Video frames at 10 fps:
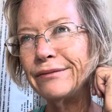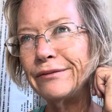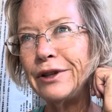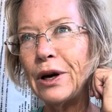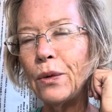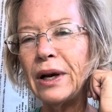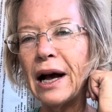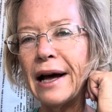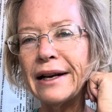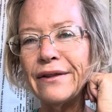you know, we
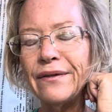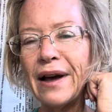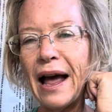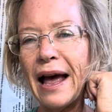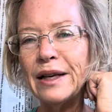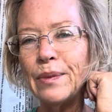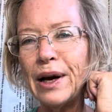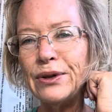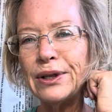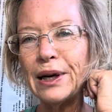kind of had to buy a
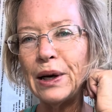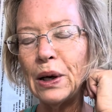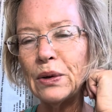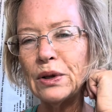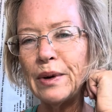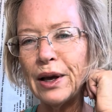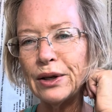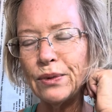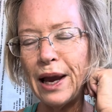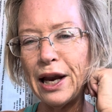new set of clothes because
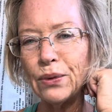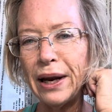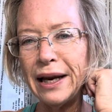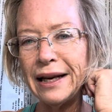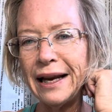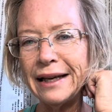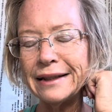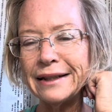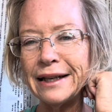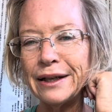we gained weight,
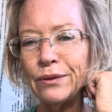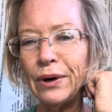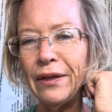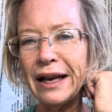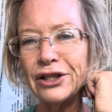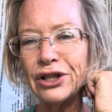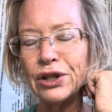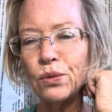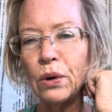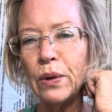and well, that's
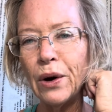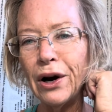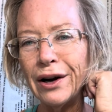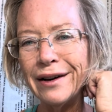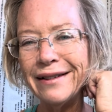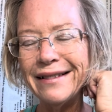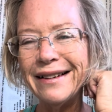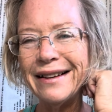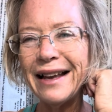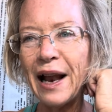just where we were.
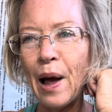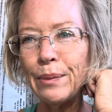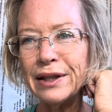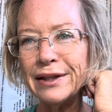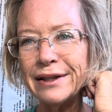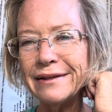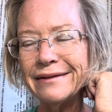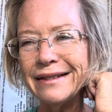It happens.